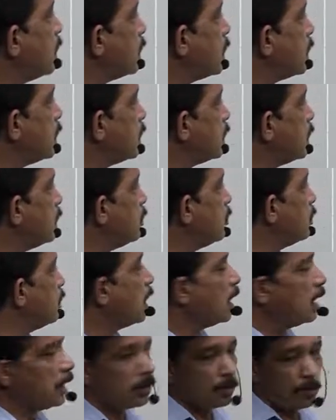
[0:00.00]
conceived
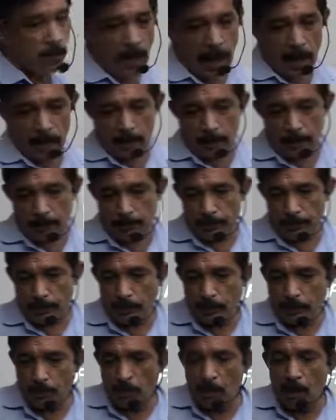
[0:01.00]
dragon.
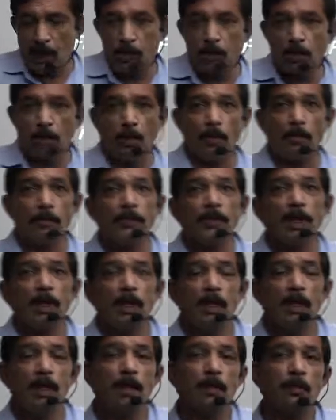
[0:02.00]
So,
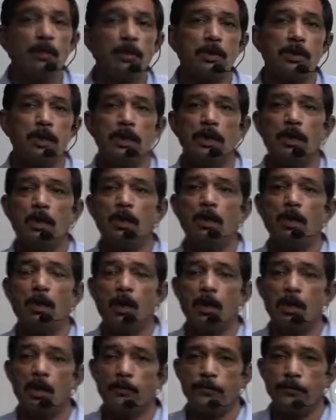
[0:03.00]
he was seeing the
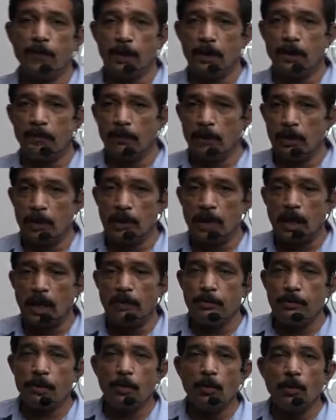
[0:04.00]
otter for the first
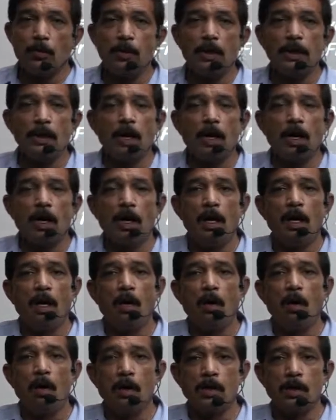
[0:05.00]
time. So, when the
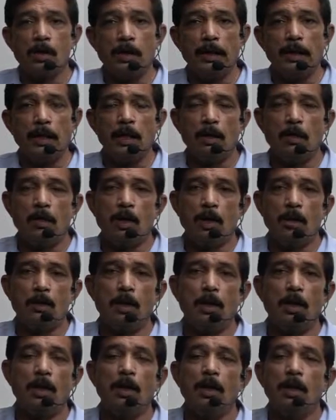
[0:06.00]
young
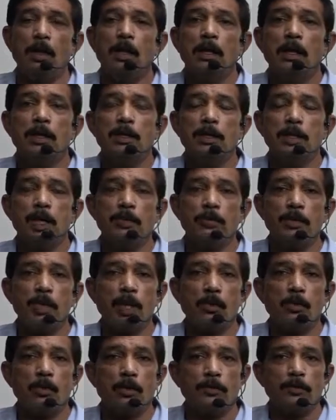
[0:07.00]
otter, jumped
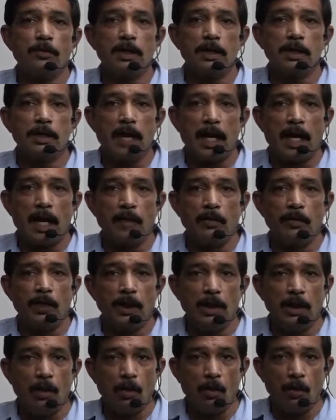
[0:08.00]
out of the sack, when
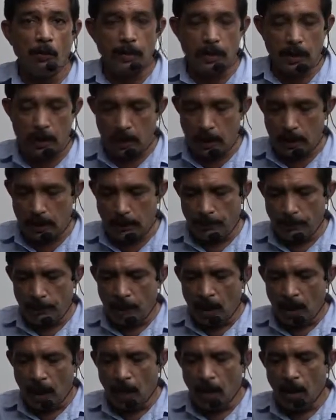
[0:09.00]
he opened it,
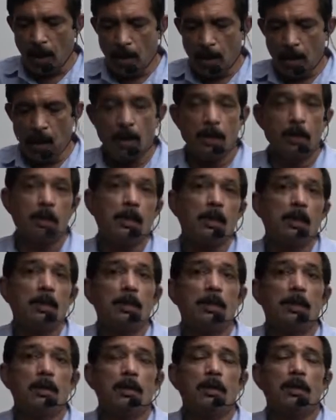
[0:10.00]
a
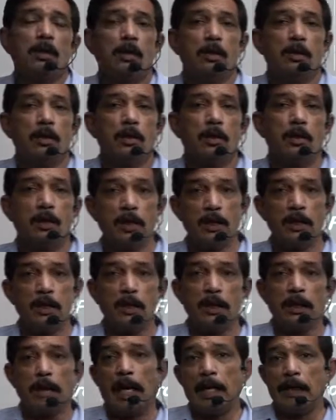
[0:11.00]

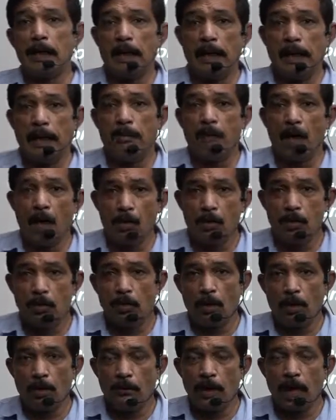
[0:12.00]
creature that came out
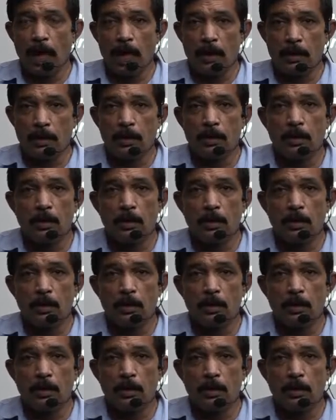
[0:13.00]
of that